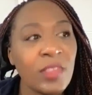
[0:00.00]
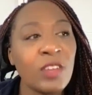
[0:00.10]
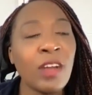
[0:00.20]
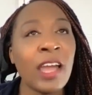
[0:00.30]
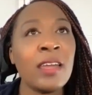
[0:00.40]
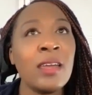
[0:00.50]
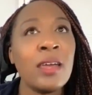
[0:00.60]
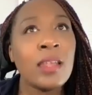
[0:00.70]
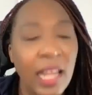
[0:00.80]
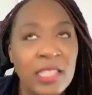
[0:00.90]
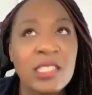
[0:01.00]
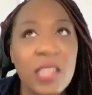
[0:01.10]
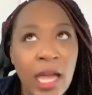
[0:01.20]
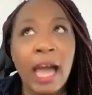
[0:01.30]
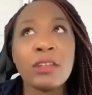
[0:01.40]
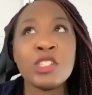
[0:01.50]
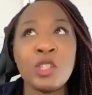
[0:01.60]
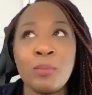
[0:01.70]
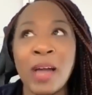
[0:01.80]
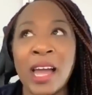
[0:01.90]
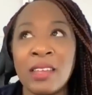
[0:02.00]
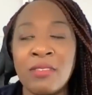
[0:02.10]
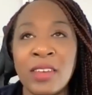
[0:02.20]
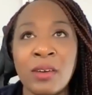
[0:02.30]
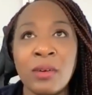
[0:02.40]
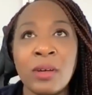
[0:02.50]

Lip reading: Right? Like, how does your body feel?